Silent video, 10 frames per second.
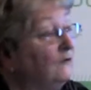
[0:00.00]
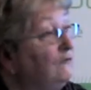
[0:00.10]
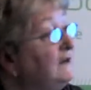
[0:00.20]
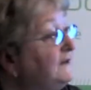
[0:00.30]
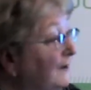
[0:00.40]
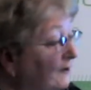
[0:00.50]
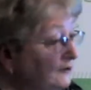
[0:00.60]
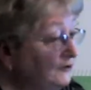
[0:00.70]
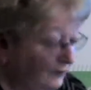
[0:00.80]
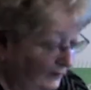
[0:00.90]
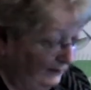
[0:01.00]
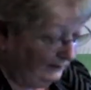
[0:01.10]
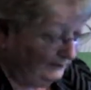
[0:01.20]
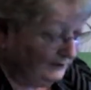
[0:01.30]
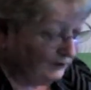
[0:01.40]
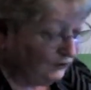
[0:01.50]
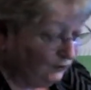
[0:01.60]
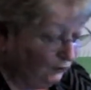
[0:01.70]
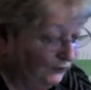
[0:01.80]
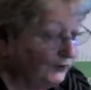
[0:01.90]
Research in Ireland has
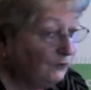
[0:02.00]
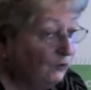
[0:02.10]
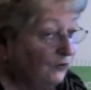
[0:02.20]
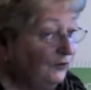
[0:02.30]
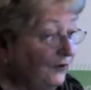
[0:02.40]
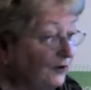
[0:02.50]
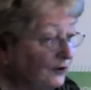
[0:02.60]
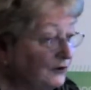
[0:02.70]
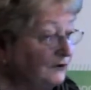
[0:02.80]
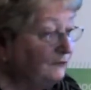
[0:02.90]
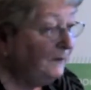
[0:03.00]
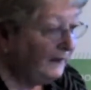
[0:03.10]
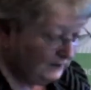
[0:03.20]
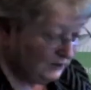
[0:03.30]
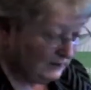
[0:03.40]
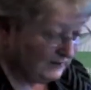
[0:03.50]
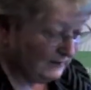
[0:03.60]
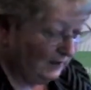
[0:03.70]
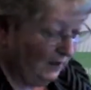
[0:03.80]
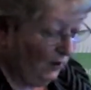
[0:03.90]
shown that 1/3 of
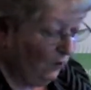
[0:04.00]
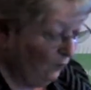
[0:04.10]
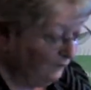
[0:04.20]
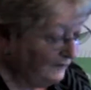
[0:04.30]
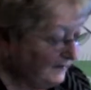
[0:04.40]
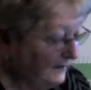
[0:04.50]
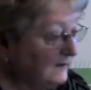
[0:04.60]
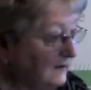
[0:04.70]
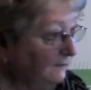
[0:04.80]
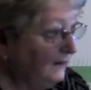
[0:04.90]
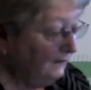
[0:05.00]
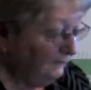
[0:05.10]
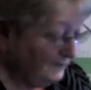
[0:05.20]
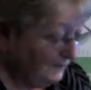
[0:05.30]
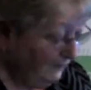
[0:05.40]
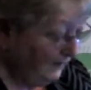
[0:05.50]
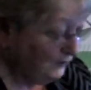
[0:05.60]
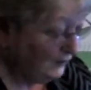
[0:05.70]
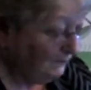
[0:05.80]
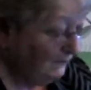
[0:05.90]
patients over 65 years of
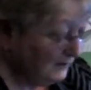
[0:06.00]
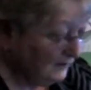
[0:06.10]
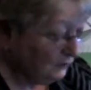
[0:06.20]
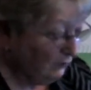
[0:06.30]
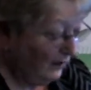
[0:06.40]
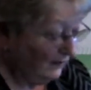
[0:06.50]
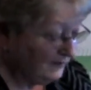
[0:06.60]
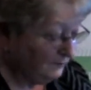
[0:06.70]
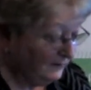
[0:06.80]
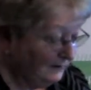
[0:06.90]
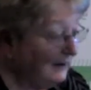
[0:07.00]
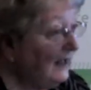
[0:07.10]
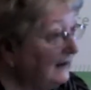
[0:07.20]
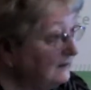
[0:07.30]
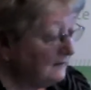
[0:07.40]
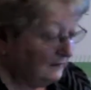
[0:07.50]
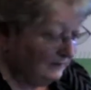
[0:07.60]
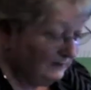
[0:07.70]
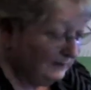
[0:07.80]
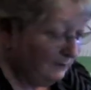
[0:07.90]
age admitted to a hospital
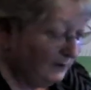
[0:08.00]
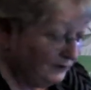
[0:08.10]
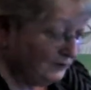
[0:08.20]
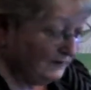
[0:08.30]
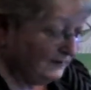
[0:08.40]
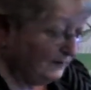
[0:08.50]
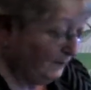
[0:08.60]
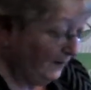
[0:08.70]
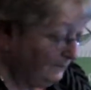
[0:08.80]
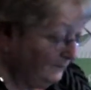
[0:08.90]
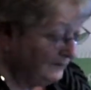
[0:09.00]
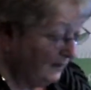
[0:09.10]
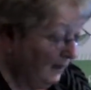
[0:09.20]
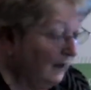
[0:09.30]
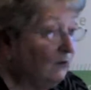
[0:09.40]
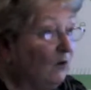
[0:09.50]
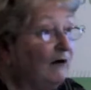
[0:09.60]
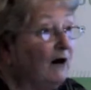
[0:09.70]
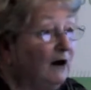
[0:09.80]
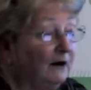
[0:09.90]
accident and emergency department
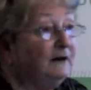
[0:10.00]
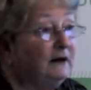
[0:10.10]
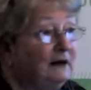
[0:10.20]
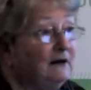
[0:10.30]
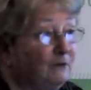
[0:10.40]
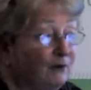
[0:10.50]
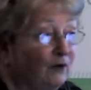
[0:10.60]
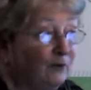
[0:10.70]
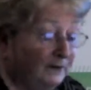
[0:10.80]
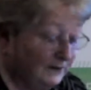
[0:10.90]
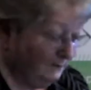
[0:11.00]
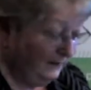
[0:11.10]
were on inappropriate